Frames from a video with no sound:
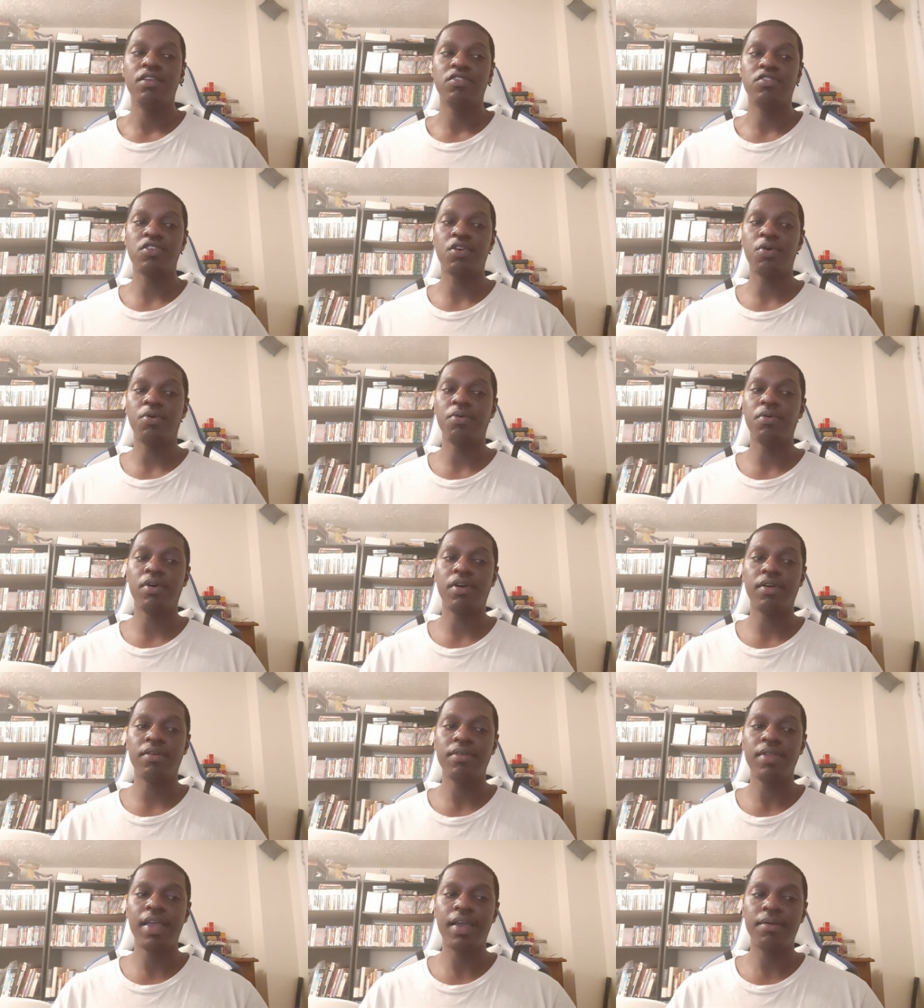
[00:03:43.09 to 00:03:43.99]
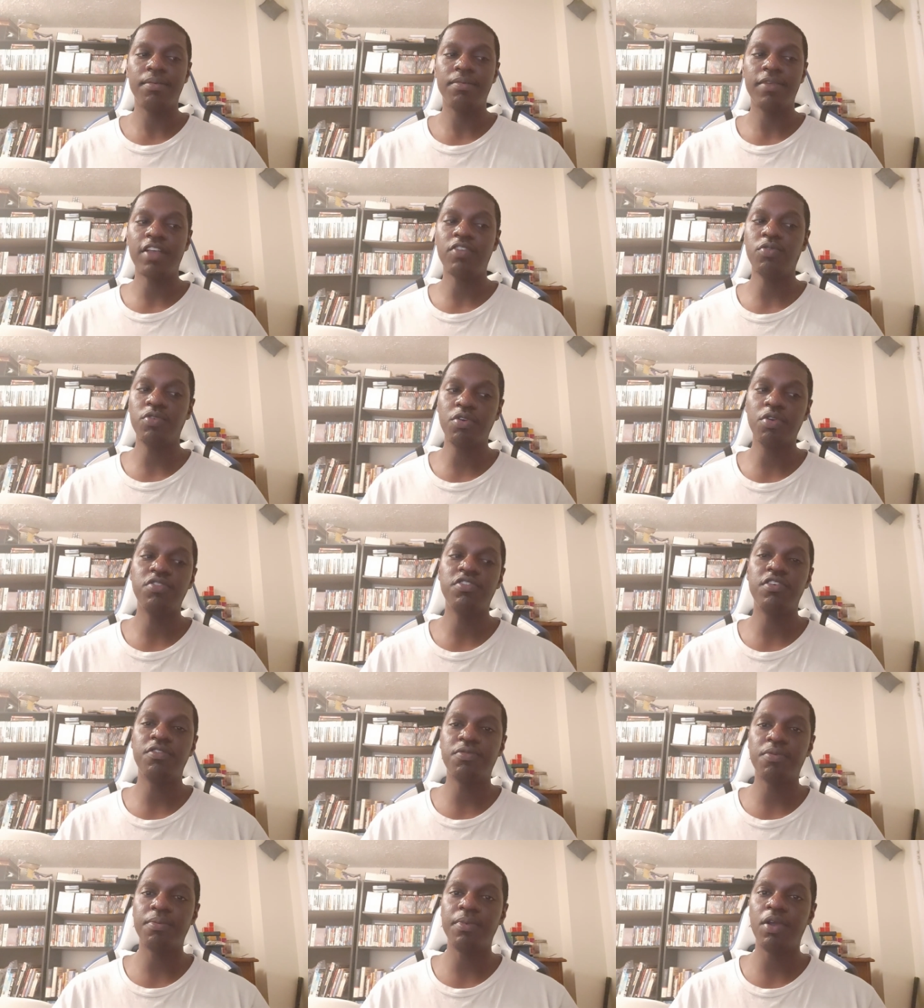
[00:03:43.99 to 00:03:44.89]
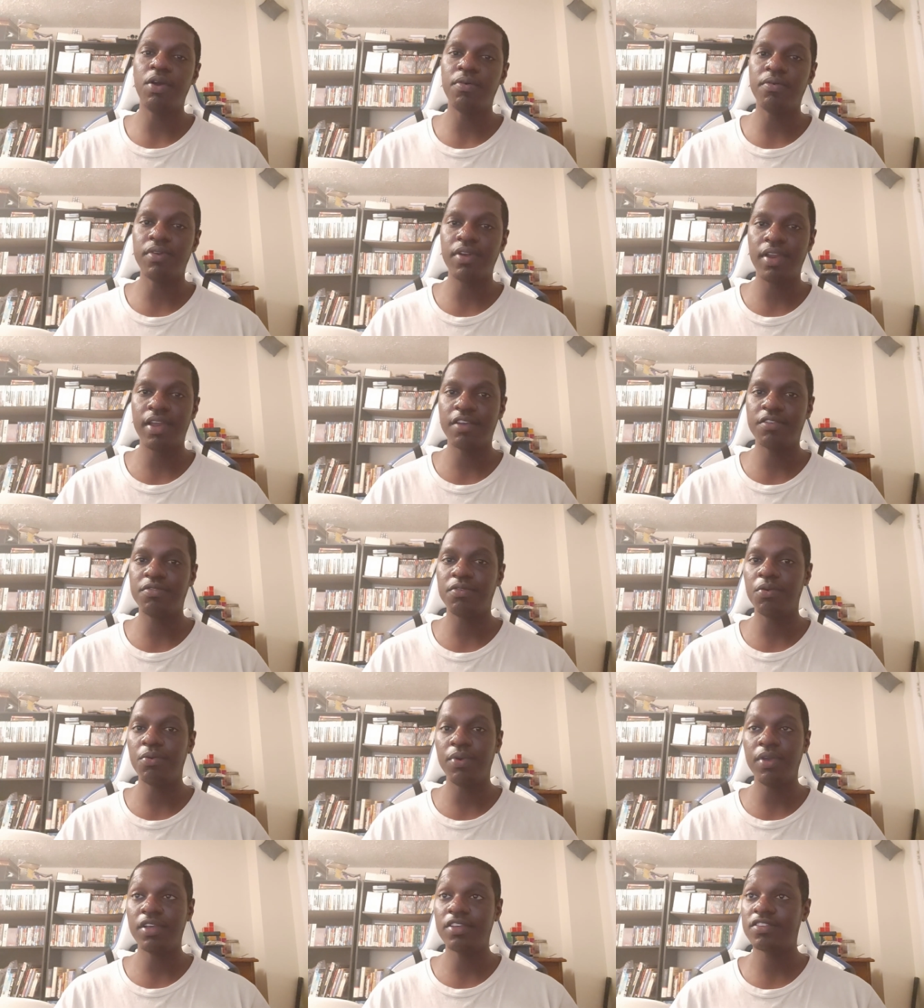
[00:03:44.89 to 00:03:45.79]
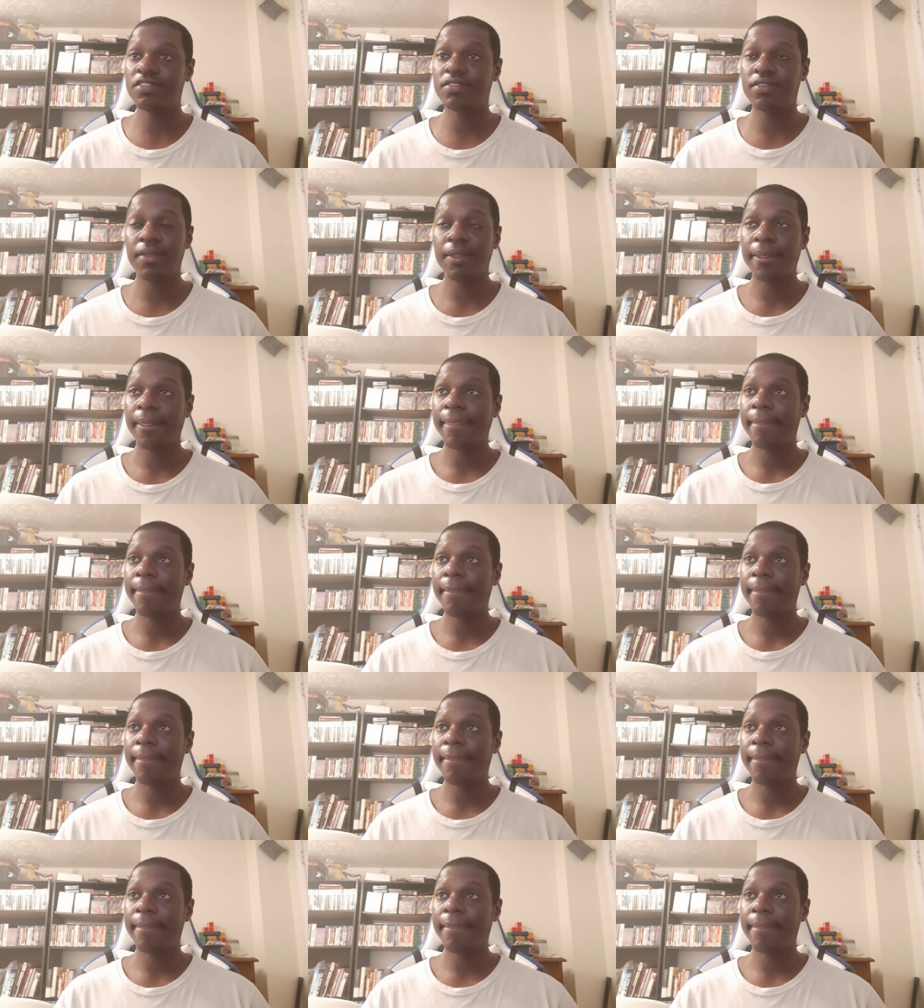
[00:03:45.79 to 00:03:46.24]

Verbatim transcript: So uh, yeah, that's what you'll see from me over the next few weeks.